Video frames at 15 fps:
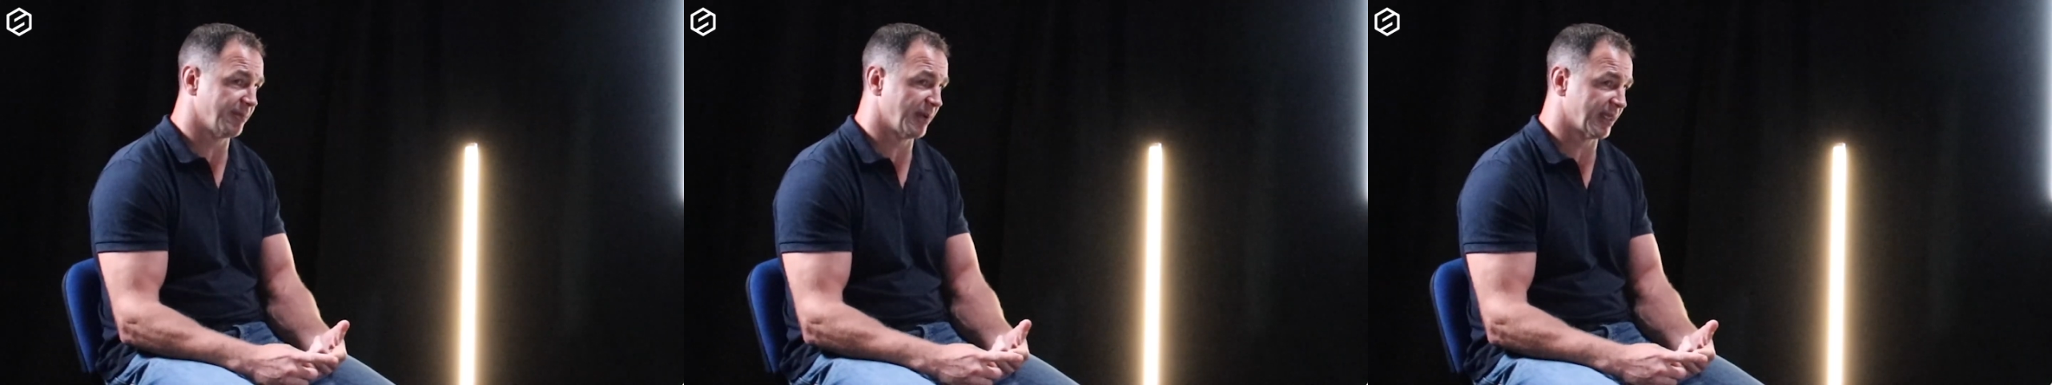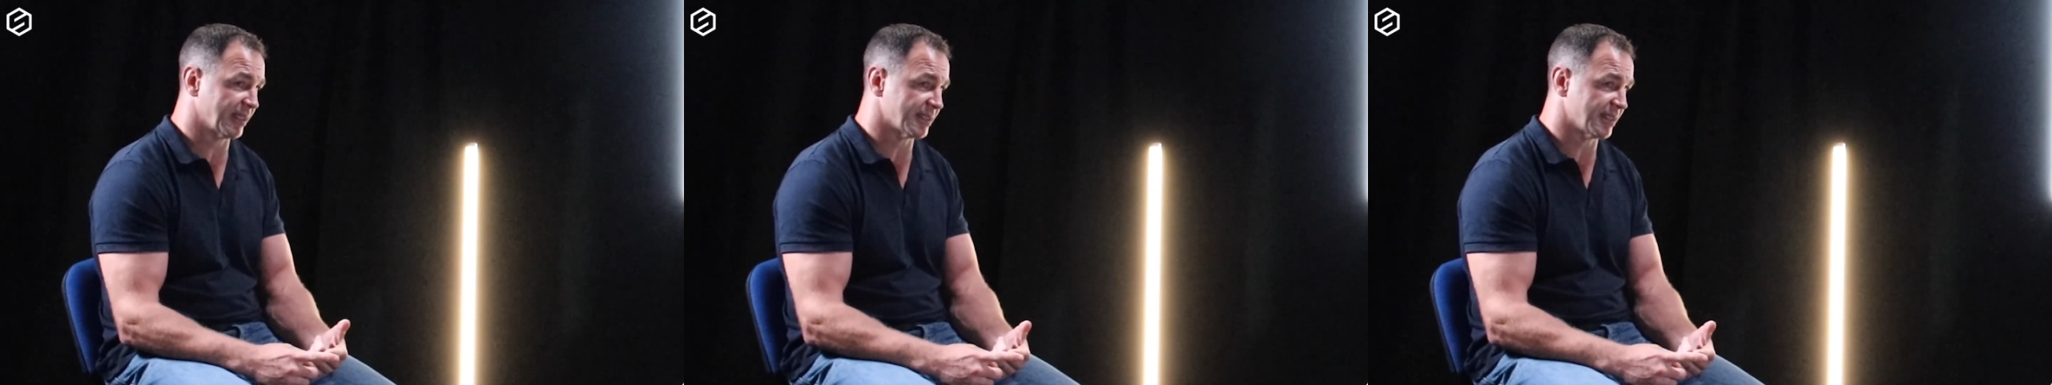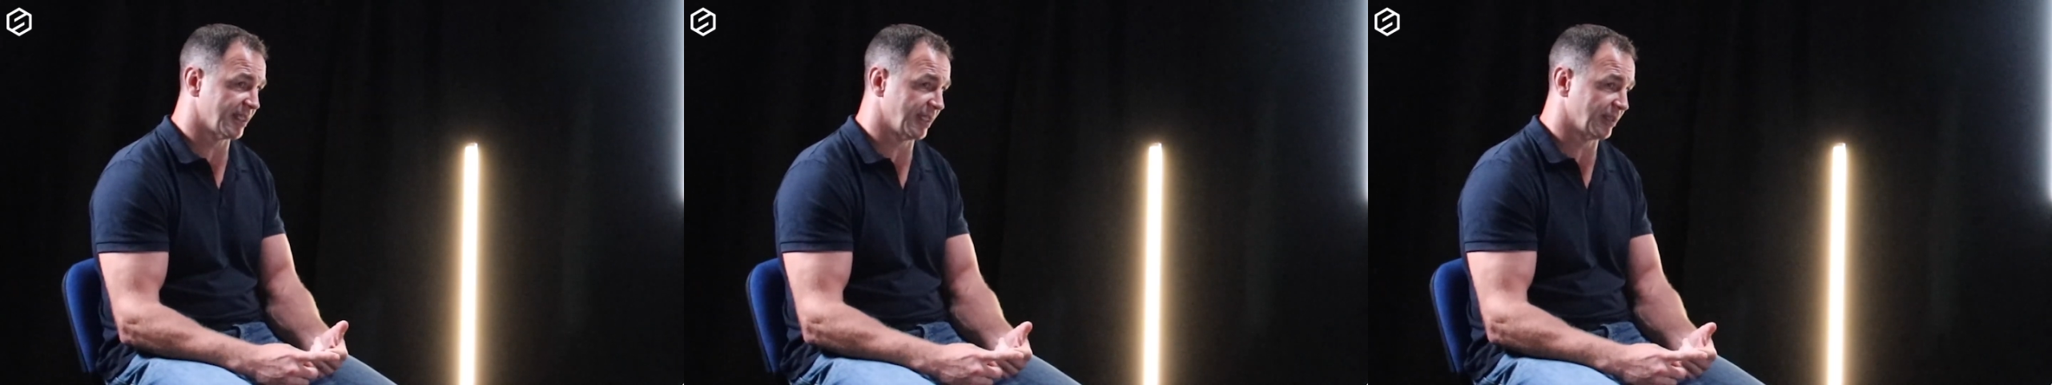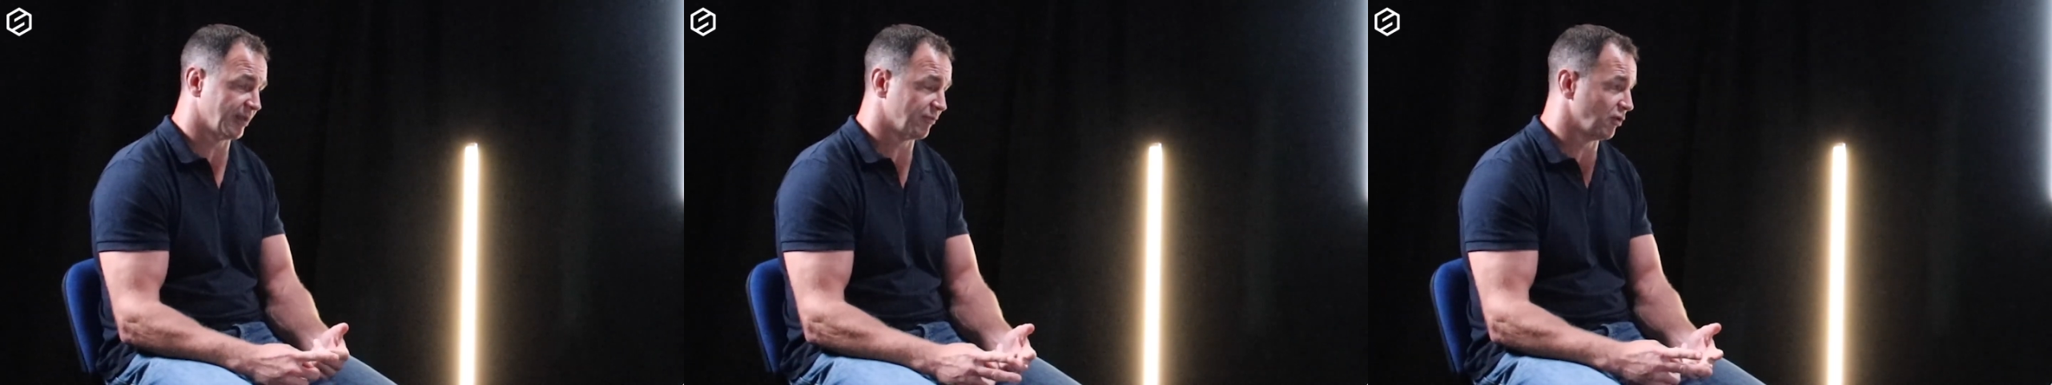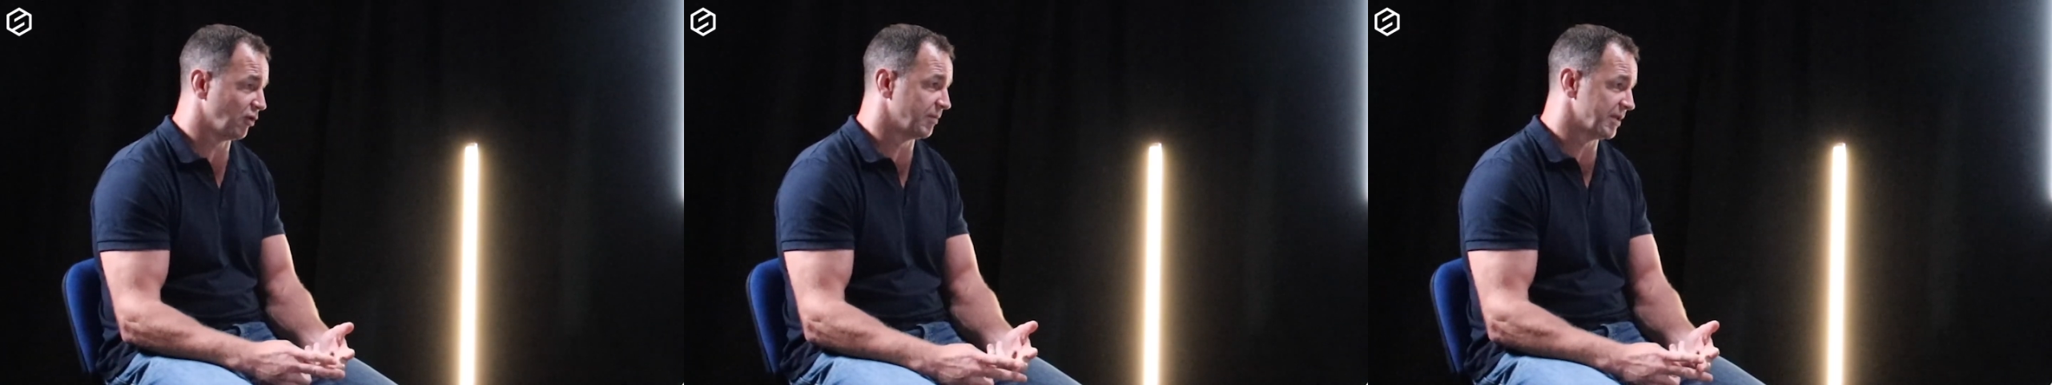man of steel,
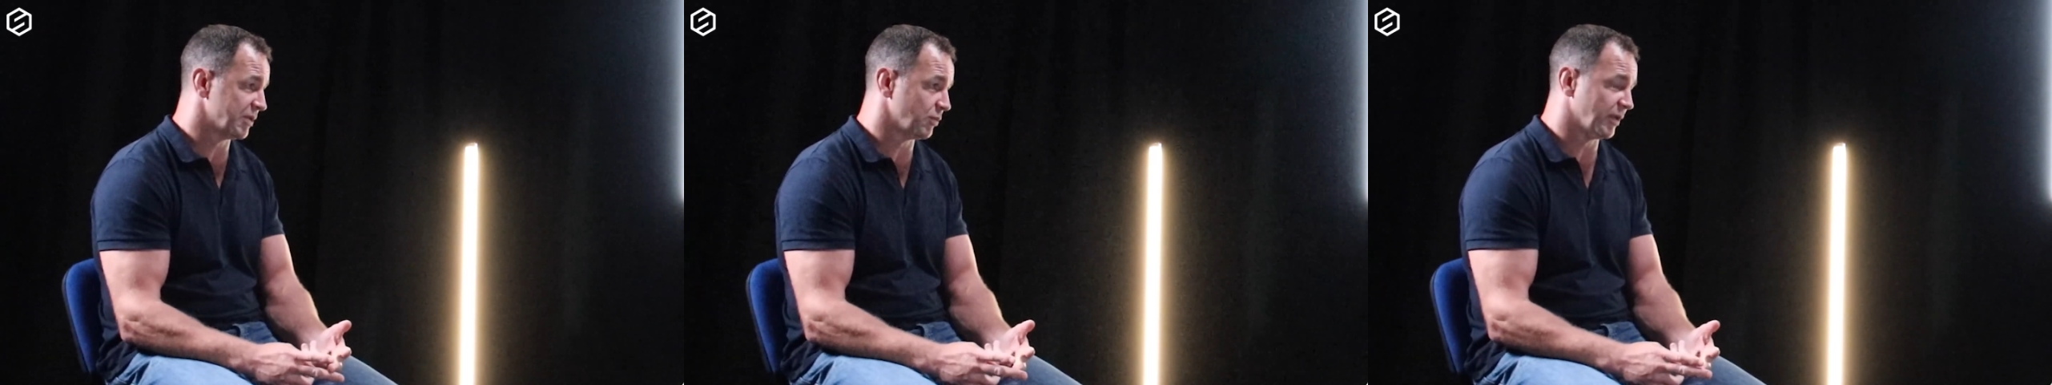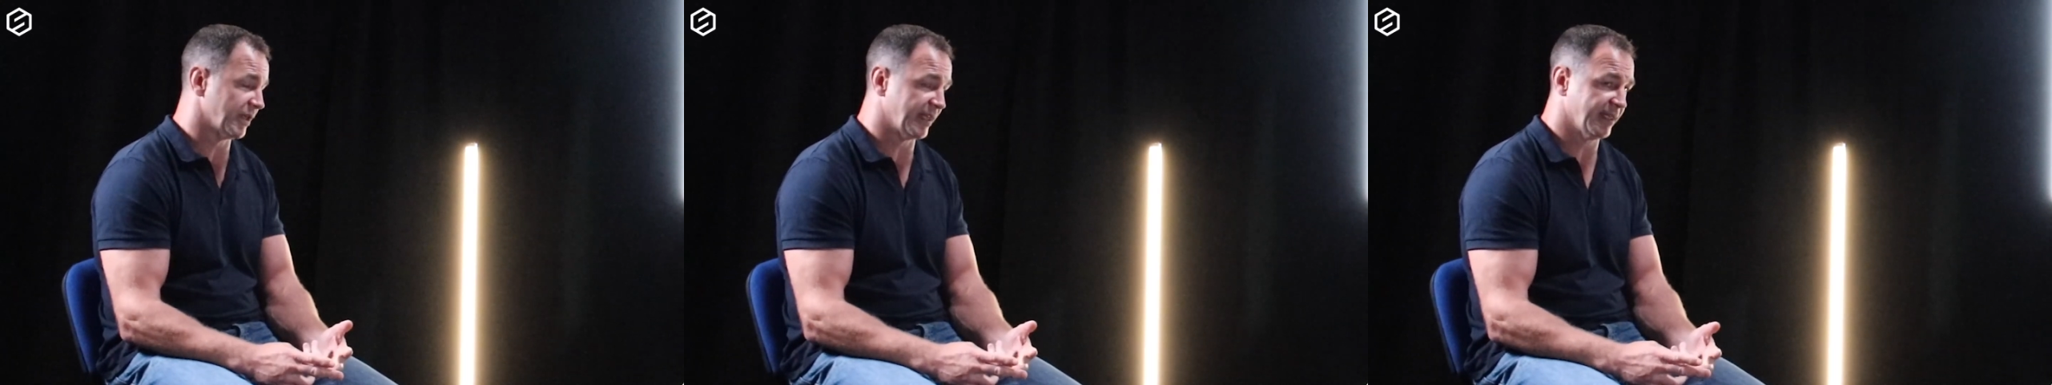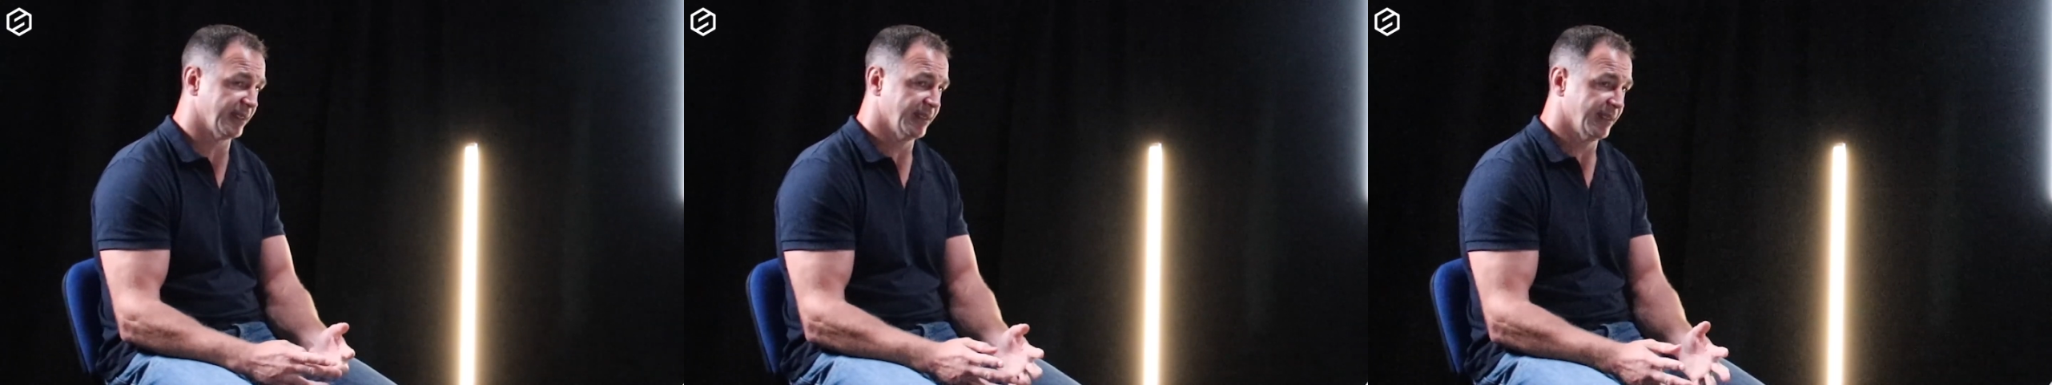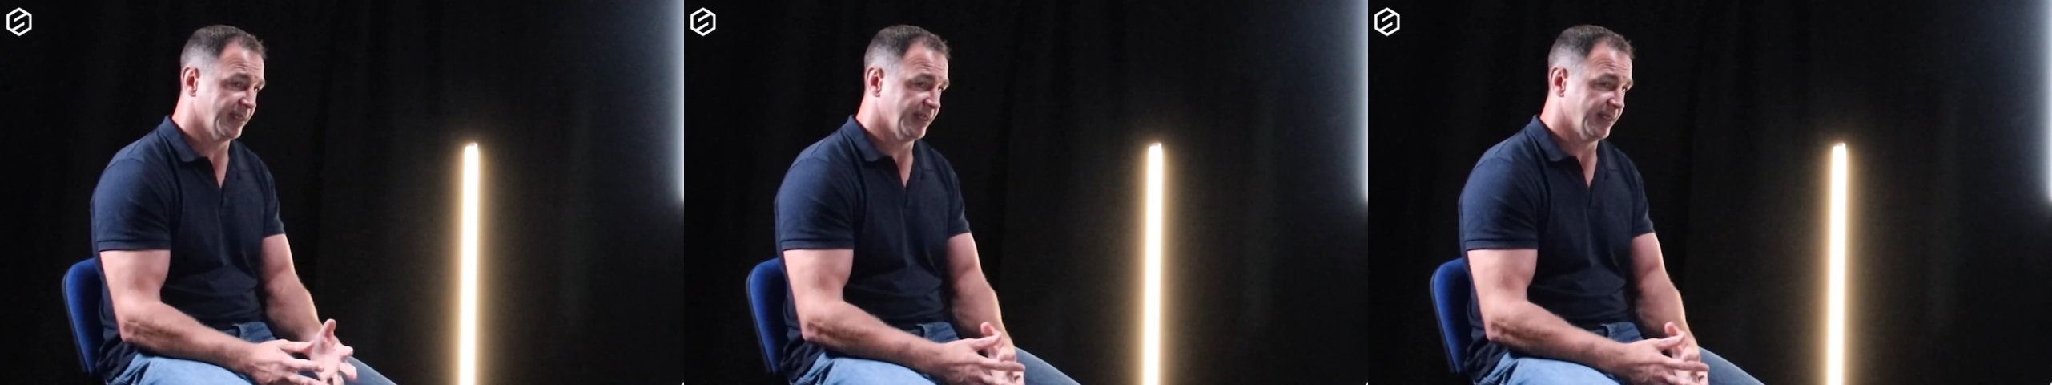and Roby's won it